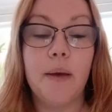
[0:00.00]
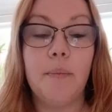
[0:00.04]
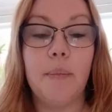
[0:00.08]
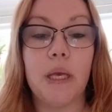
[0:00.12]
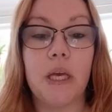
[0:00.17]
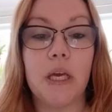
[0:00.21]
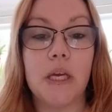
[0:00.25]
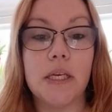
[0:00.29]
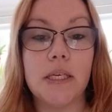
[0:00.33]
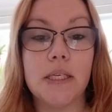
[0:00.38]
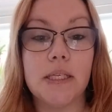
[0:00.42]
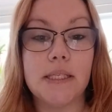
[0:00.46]

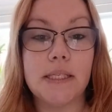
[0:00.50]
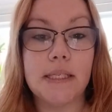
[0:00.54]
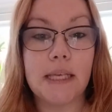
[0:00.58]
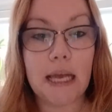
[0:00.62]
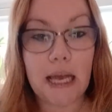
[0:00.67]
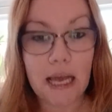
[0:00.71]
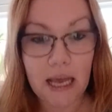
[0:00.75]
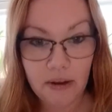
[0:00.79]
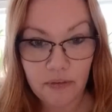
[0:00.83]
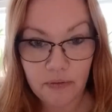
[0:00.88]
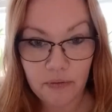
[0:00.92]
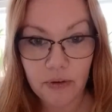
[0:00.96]
because
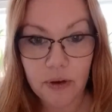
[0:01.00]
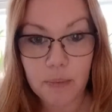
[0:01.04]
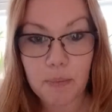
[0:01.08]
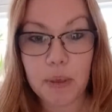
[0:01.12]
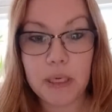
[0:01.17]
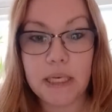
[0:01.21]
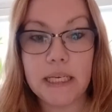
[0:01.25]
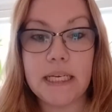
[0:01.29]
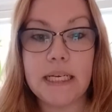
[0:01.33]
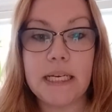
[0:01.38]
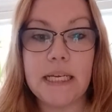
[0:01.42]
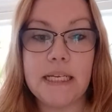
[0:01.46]

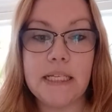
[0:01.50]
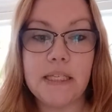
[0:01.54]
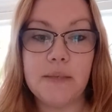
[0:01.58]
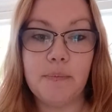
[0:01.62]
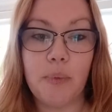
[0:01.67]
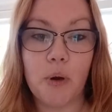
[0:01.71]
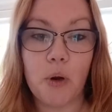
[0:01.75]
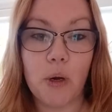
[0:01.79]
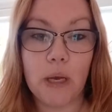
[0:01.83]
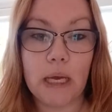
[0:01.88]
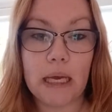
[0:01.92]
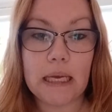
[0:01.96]
everybody needs
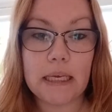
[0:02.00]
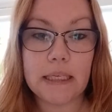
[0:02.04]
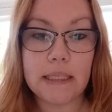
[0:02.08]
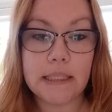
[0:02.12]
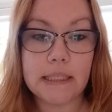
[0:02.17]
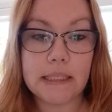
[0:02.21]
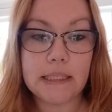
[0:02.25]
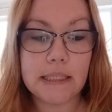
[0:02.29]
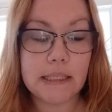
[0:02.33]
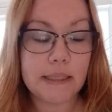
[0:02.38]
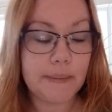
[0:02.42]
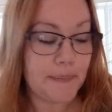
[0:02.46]

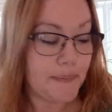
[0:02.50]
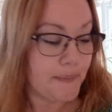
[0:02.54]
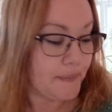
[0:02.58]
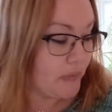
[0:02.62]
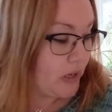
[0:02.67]
pockets.